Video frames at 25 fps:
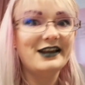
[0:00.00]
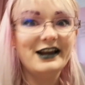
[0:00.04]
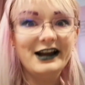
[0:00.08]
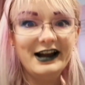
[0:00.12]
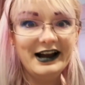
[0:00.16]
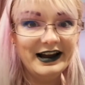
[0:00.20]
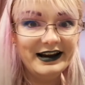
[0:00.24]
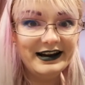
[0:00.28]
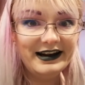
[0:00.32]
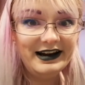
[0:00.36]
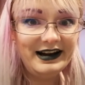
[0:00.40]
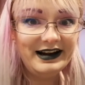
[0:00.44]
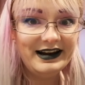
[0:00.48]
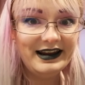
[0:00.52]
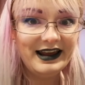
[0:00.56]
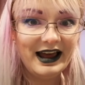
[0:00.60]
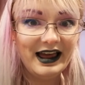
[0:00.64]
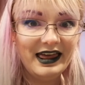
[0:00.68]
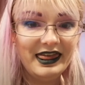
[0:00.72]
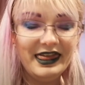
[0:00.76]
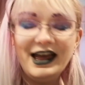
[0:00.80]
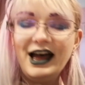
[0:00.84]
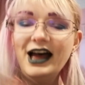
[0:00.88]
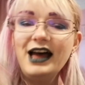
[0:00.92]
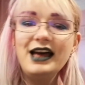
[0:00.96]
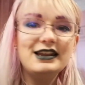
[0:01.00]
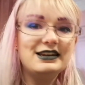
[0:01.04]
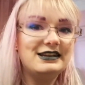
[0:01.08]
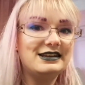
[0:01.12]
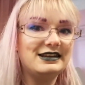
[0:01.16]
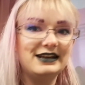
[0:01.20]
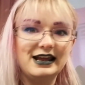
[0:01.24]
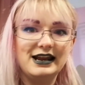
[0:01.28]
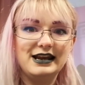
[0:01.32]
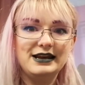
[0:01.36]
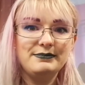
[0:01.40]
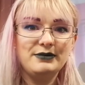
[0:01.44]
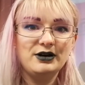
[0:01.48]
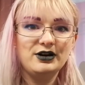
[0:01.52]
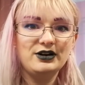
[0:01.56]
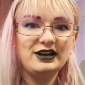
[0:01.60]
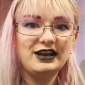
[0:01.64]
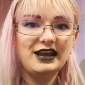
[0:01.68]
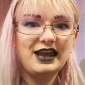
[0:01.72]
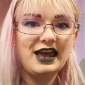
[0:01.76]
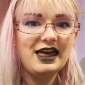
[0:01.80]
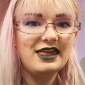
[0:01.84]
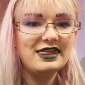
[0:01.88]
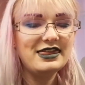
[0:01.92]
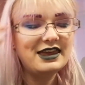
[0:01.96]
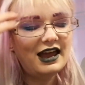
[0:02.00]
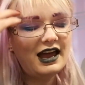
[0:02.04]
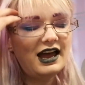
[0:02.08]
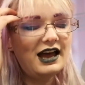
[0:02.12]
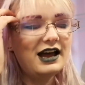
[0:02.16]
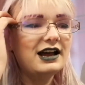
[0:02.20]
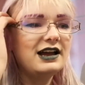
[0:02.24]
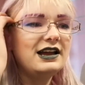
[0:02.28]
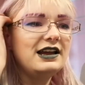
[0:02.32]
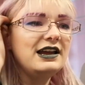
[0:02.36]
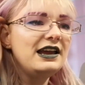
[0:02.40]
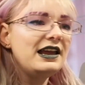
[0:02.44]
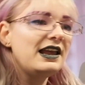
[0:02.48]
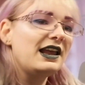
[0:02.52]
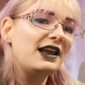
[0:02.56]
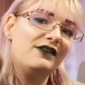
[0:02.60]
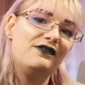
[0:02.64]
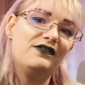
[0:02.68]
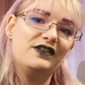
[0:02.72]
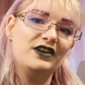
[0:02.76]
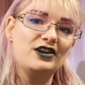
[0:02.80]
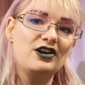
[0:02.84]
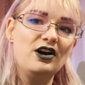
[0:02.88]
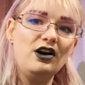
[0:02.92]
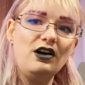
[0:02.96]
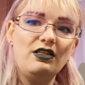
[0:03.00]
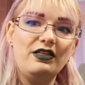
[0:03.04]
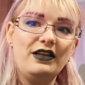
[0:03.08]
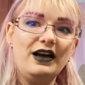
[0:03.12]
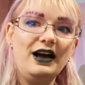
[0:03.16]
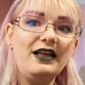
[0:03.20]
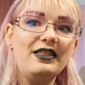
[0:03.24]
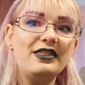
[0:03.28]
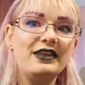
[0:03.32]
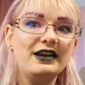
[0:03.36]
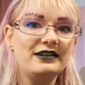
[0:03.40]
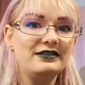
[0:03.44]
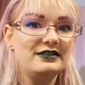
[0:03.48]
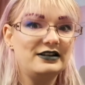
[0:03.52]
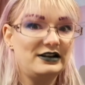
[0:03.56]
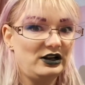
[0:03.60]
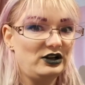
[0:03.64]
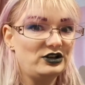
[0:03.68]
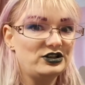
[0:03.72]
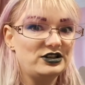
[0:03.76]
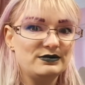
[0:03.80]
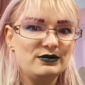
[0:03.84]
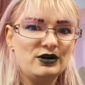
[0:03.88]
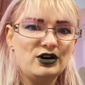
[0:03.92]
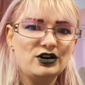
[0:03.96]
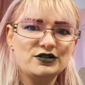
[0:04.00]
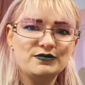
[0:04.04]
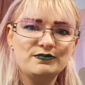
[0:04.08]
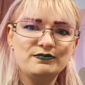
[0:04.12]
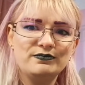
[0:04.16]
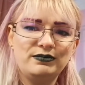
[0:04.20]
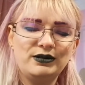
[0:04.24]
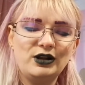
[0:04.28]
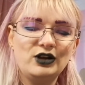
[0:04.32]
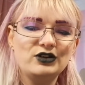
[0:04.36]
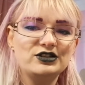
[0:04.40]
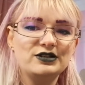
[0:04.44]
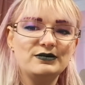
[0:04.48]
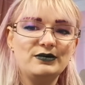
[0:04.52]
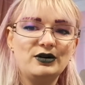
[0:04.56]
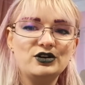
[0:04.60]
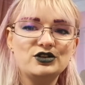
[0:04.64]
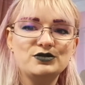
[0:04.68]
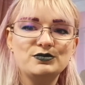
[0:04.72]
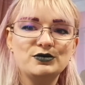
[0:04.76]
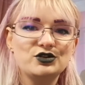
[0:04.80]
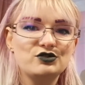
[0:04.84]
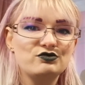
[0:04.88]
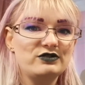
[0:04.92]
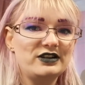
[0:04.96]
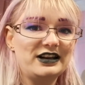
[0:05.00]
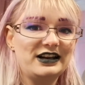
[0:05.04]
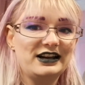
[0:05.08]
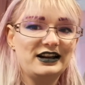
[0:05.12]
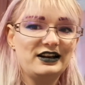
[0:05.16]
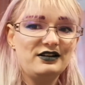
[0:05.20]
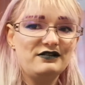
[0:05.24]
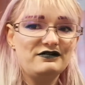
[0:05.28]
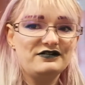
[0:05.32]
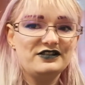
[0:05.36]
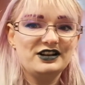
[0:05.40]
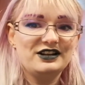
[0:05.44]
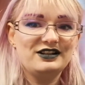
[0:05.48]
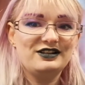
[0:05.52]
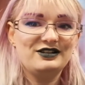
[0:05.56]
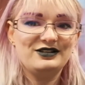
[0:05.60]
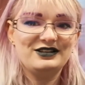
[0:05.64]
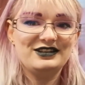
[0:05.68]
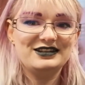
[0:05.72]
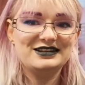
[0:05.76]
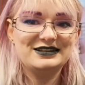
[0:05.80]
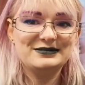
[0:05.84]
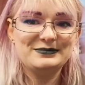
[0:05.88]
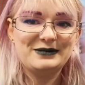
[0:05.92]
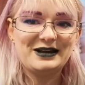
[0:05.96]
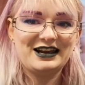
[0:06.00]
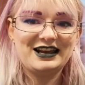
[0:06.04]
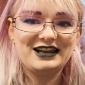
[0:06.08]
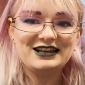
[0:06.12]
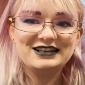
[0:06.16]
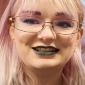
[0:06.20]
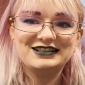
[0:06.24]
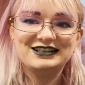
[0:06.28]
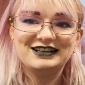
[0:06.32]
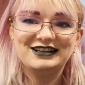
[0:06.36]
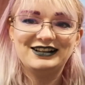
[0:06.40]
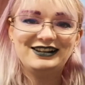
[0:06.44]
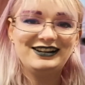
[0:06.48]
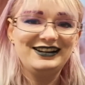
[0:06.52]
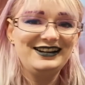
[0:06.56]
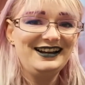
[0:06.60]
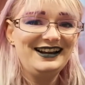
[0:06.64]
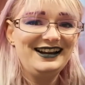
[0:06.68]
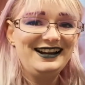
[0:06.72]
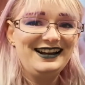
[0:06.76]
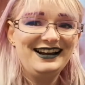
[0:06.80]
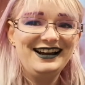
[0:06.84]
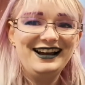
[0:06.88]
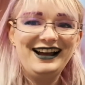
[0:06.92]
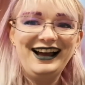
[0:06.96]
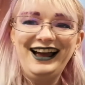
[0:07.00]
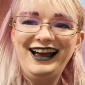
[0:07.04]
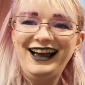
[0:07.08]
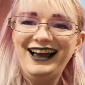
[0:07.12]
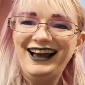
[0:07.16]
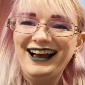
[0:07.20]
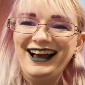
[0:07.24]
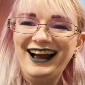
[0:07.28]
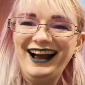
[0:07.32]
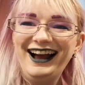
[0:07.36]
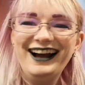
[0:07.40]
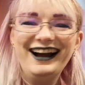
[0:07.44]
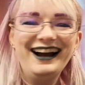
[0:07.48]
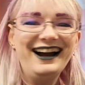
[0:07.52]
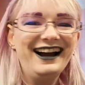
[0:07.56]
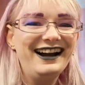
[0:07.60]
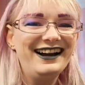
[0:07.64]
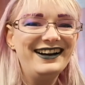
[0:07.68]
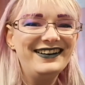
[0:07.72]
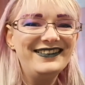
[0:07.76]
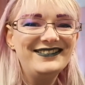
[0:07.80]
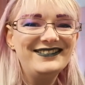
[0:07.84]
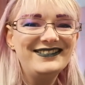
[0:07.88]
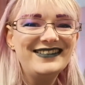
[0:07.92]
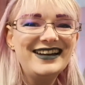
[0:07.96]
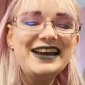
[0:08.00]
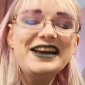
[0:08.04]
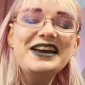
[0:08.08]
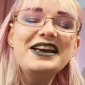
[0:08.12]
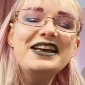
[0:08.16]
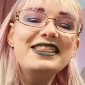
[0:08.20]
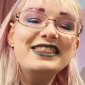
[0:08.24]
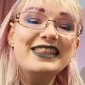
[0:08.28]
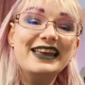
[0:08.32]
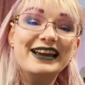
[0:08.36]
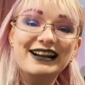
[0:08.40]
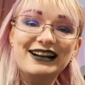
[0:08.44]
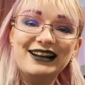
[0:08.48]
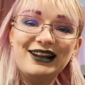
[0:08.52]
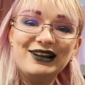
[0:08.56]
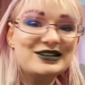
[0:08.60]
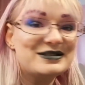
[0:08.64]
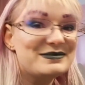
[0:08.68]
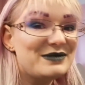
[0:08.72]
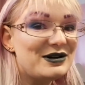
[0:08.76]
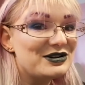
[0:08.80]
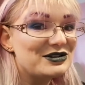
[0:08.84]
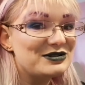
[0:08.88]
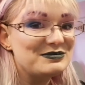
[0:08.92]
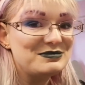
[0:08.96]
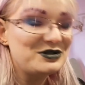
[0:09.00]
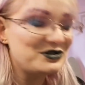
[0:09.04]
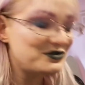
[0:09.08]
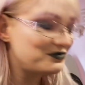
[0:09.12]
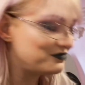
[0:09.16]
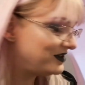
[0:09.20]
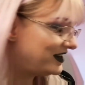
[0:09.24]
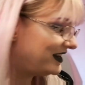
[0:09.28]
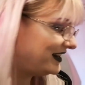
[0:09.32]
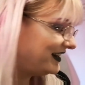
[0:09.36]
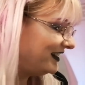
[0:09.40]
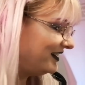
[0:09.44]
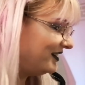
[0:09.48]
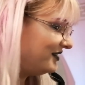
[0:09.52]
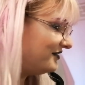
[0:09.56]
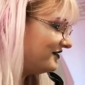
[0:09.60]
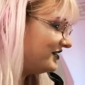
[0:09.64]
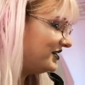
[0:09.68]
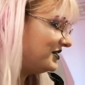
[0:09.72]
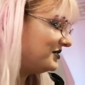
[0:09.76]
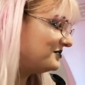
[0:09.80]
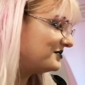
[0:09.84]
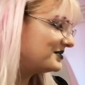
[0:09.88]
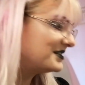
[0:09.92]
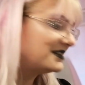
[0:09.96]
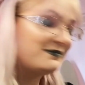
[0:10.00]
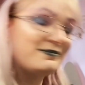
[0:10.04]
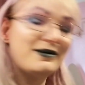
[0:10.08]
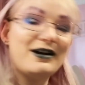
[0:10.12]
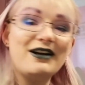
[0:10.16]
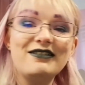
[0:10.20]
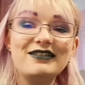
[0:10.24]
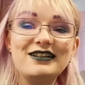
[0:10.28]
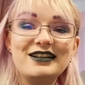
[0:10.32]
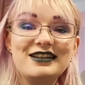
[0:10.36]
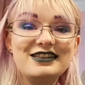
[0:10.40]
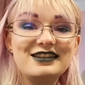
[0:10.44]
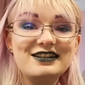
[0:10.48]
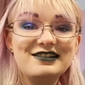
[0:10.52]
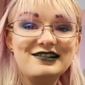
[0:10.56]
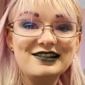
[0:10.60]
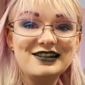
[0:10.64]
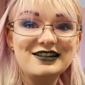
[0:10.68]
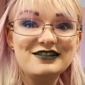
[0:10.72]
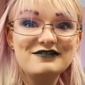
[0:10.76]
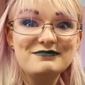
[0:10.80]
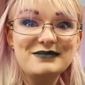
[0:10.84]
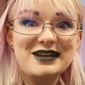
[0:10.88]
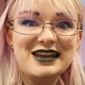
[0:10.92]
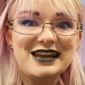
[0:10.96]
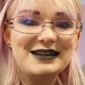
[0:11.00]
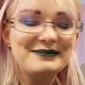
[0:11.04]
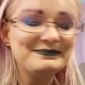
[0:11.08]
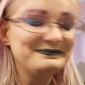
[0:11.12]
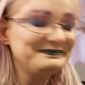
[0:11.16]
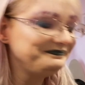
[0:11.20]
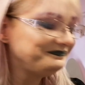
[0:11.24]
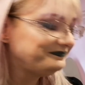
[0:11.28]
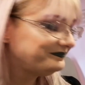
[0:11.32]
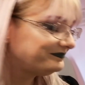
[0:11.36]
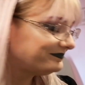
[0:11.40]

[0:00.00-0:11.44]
I didn't get that. Did anybody get that? If you got that, then Glossybox must really love you. Look, this is my cat's tail. Then Glossybox must really love you, because apparently they don't love me.